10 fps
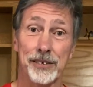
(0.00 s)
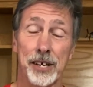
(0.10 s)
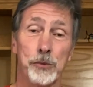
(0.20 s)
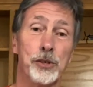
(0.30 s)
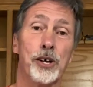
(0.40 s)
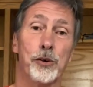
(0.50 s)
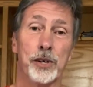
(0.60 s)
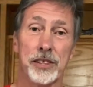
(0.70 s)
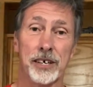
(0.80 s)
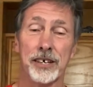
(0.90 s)
Okay, we'll go
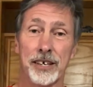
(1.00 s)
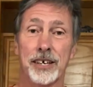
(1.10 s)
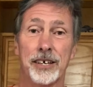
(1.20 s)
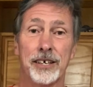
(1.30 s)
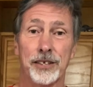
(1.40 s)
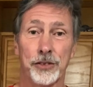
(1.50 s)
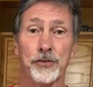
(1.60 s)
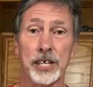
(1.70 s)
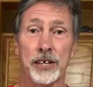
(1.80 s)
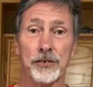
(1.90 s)
with the
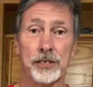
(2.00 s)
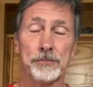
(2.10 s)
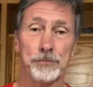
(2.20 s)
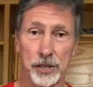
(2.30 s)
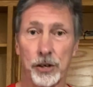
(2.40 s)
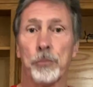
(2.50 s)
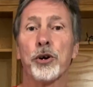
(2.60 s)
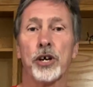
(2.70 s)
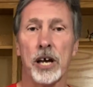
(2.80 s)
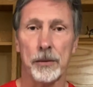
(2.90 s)
300, per
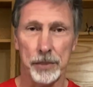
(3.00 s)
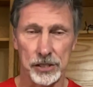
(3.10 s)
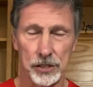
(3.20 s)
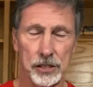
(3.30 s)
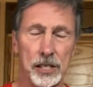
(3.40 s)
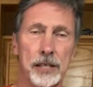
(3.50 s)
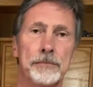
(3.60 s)
cup, I should say.